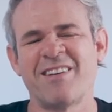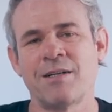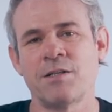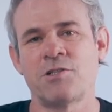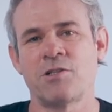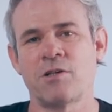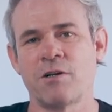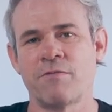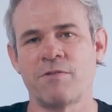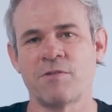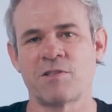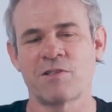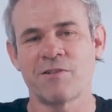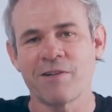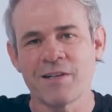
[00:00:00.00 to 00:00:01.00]
unless you go full
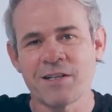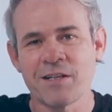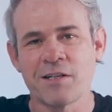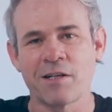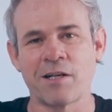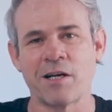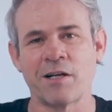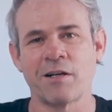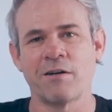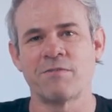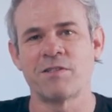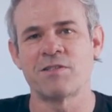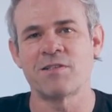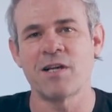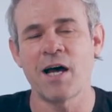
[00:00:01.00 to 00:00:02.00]
screen, then you're cutting off
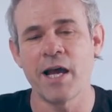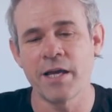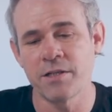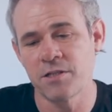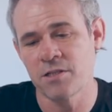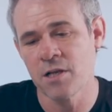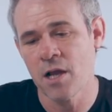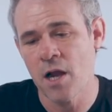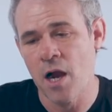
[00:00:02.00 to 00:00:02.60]
the sides.